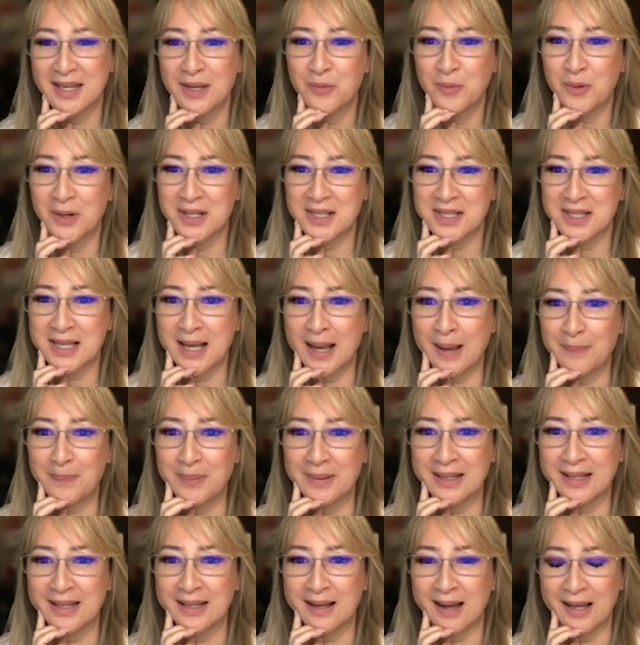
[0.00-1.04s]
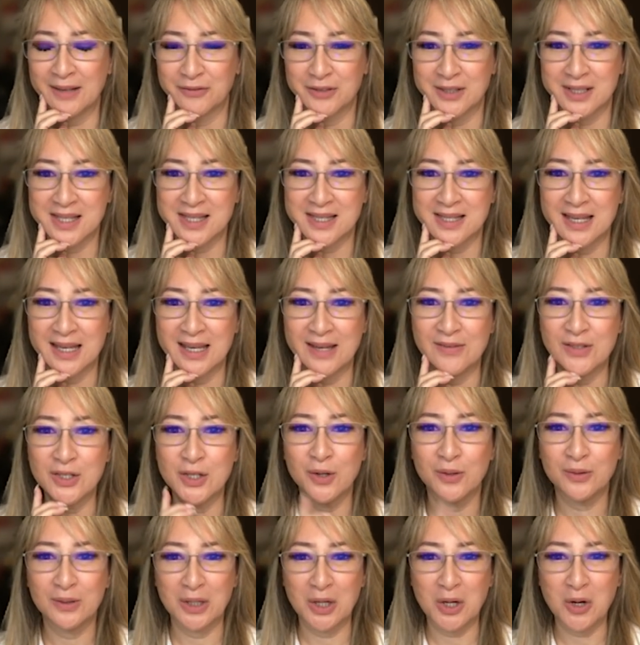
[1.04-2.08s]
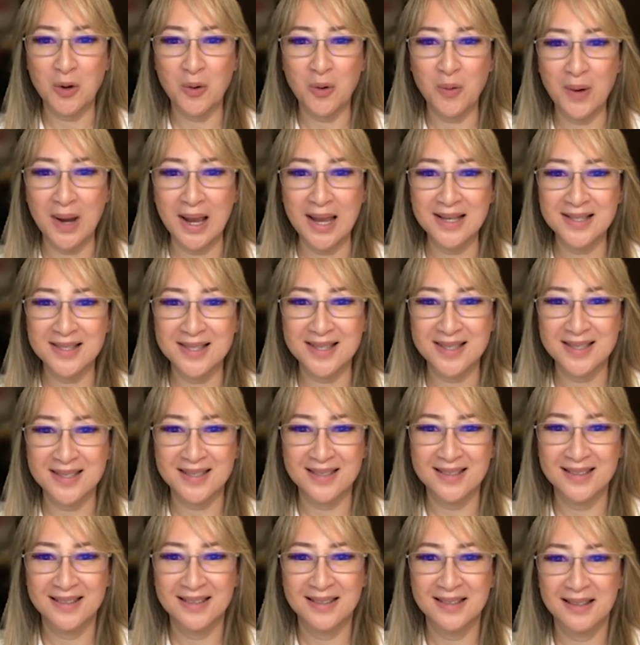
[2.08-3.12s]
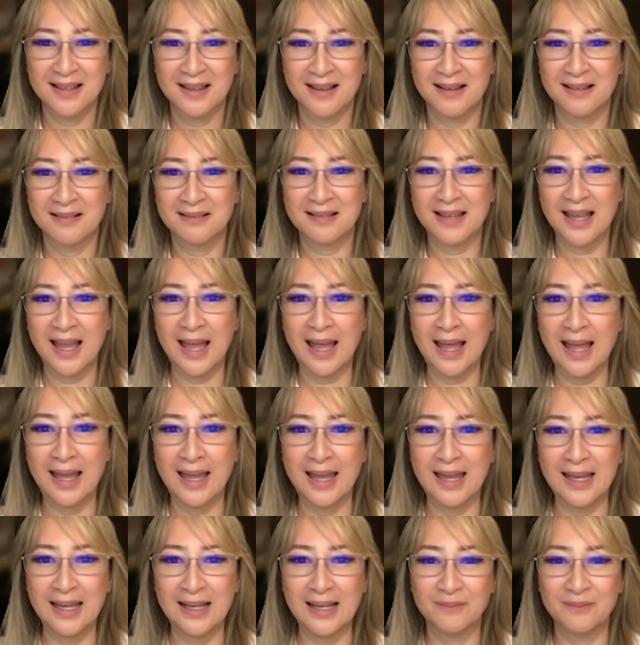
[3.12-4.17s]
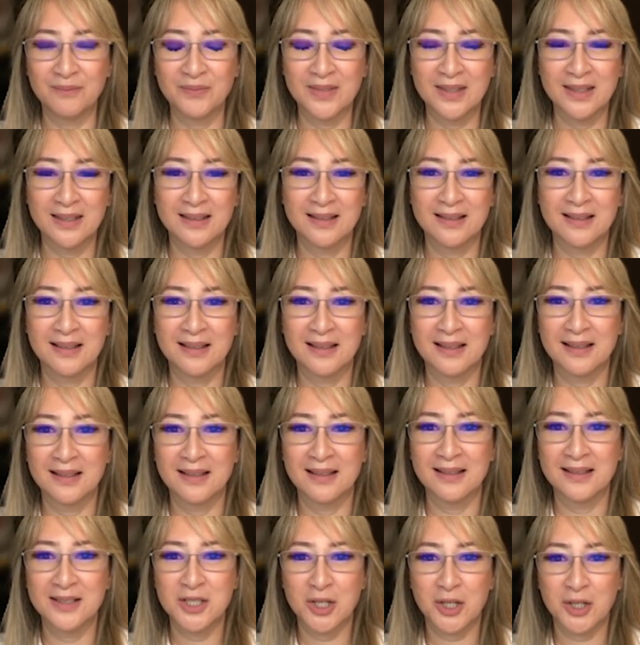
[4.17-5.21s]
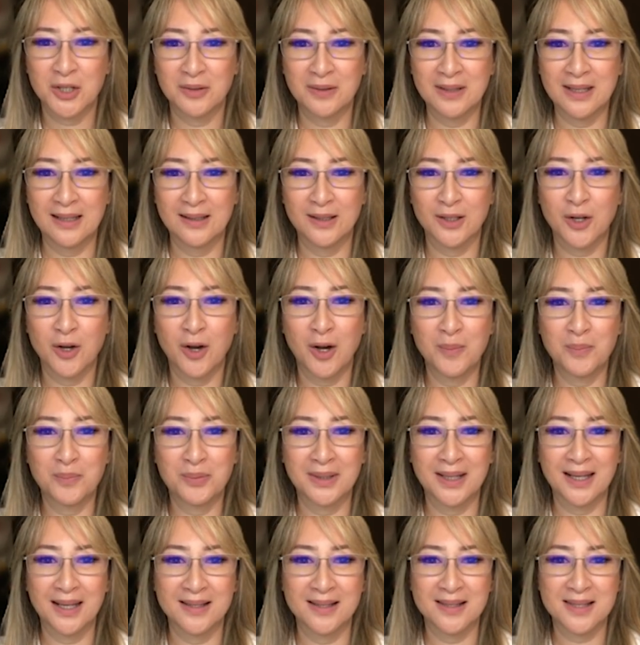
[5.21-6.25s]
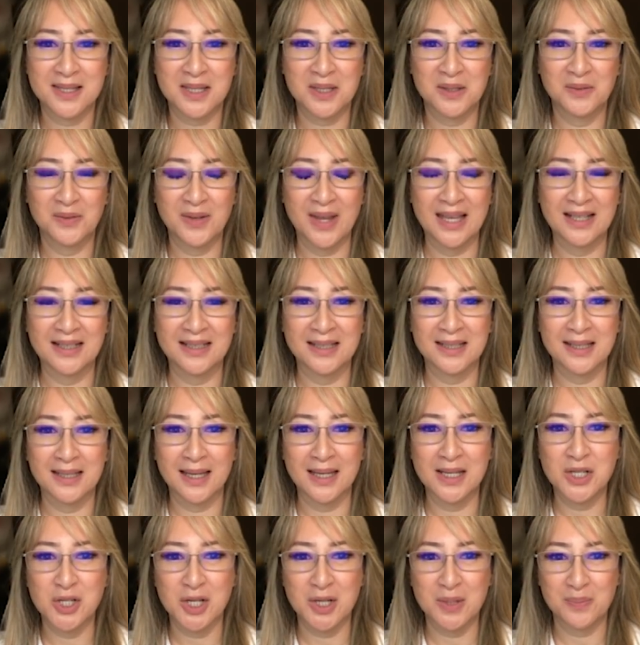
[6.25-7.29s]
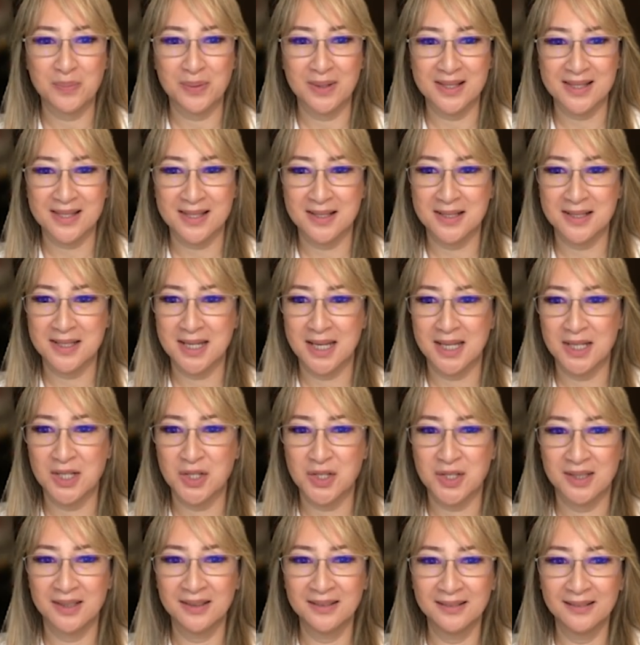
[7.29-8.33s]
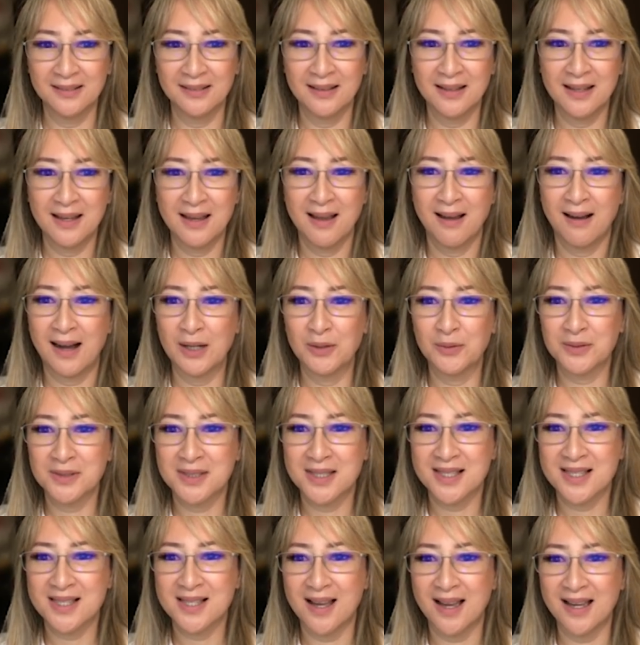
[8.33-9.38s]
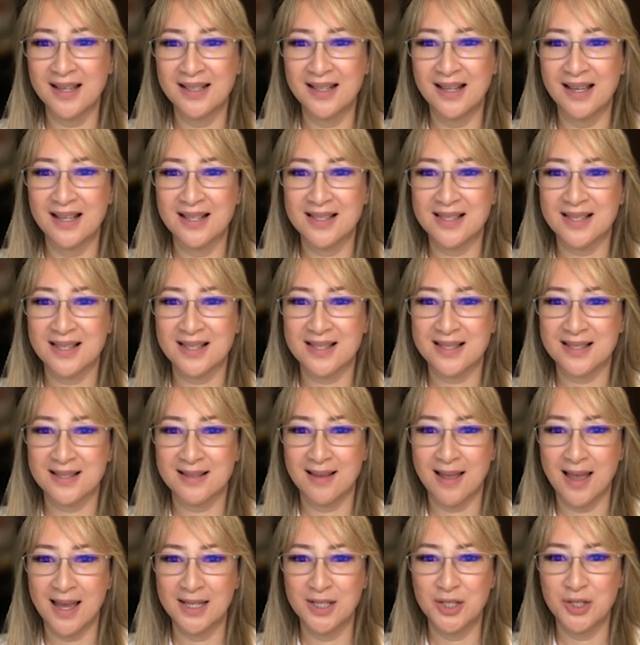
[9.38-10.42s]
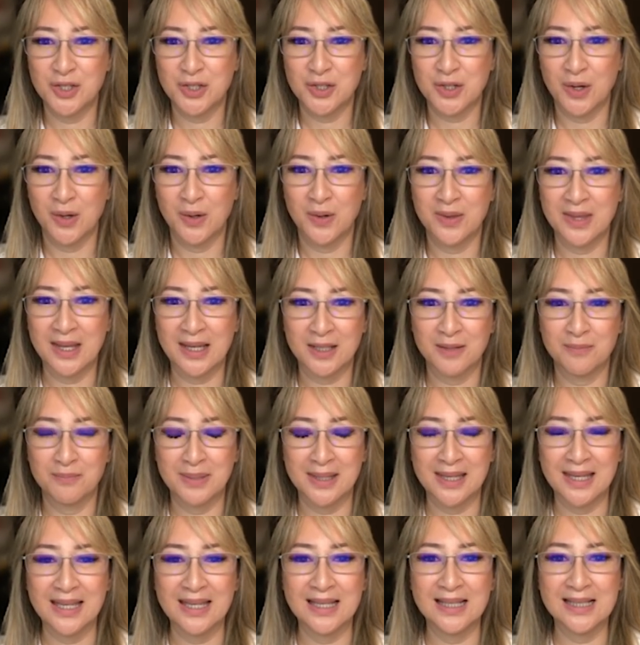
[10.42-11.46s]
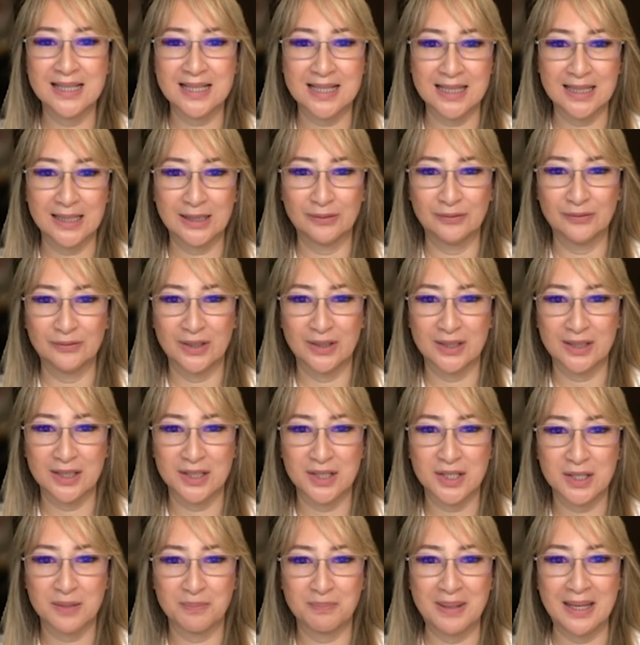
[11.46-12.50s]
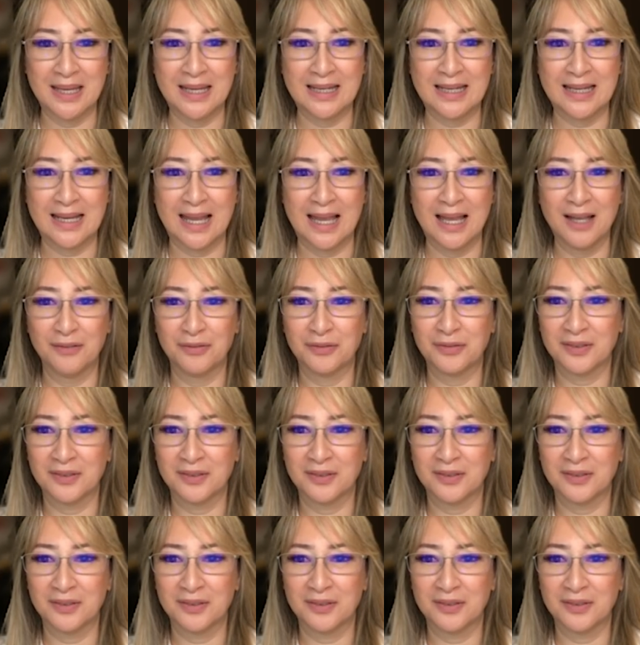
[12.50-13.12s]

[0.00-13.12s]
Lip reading: what's happening. I've received your request. Okay. To create a comprehensive and engaging presentation, I will design it as a slideshow that can be easily converted to PDF.